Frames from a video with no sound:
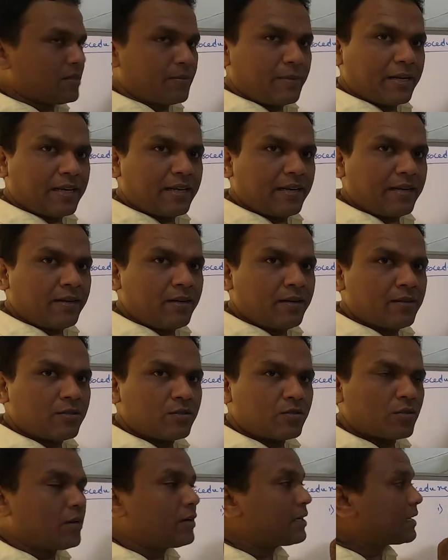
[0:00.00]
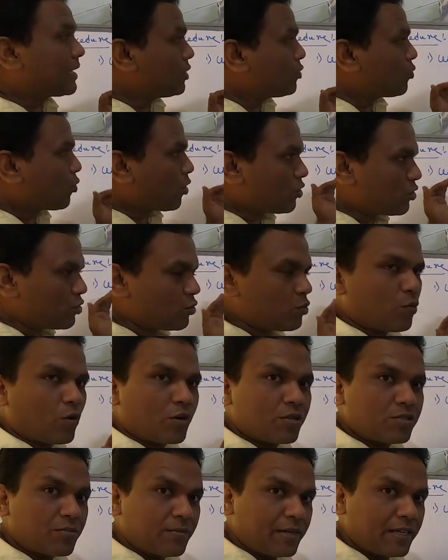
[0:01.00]
is the beginning. So I'll tell you what to do.
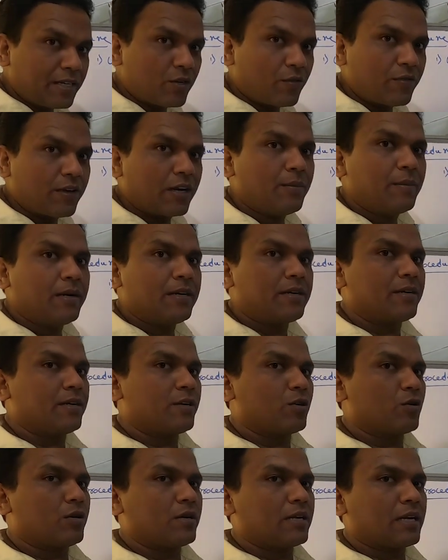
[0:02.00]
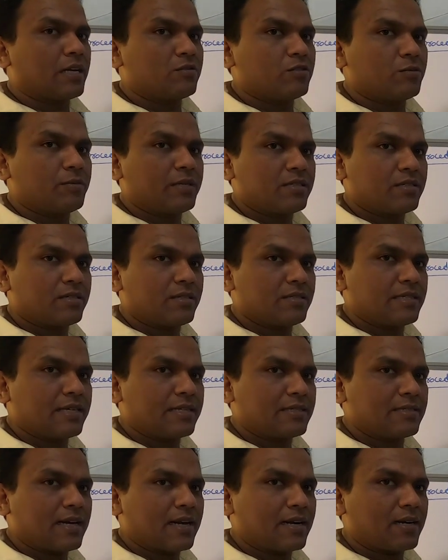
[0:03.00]
What is the meaning of elementary transformation is
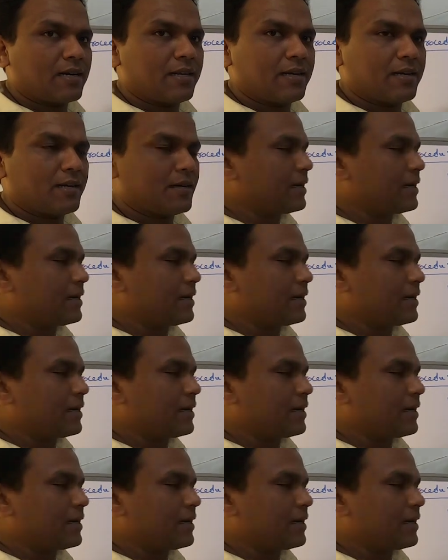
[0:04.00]
exactly,